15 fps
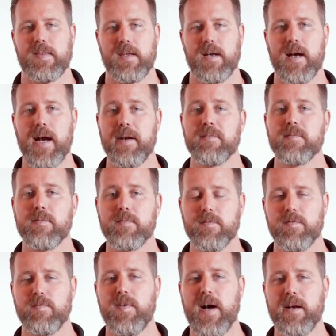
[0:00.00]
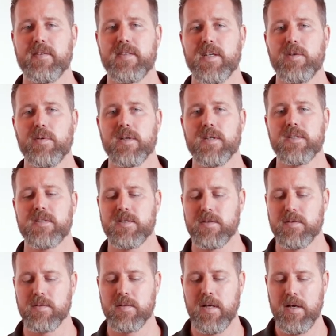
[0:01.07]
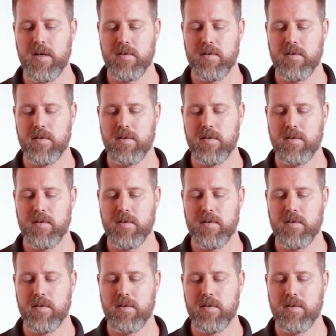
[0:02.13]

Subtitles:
All right, final thing we're going to do